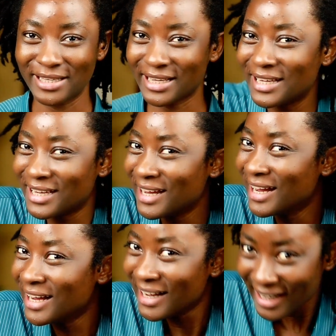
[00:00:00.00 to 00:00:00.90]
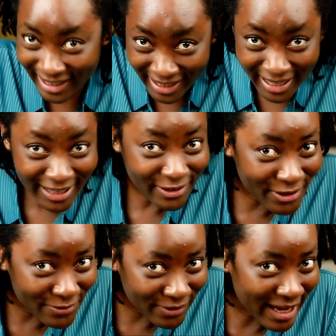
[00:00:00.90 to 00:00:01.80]
I don't know
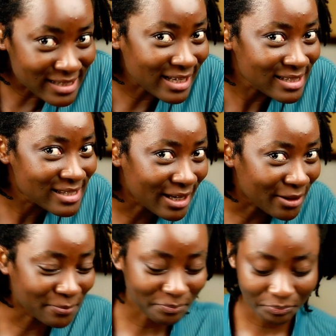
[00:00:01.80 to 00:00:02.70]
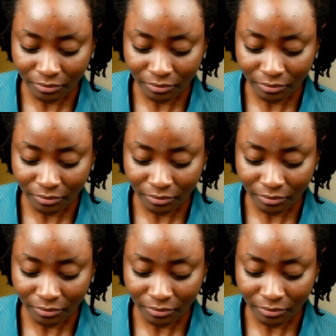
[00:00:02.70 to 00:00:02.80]
if you guys can tell.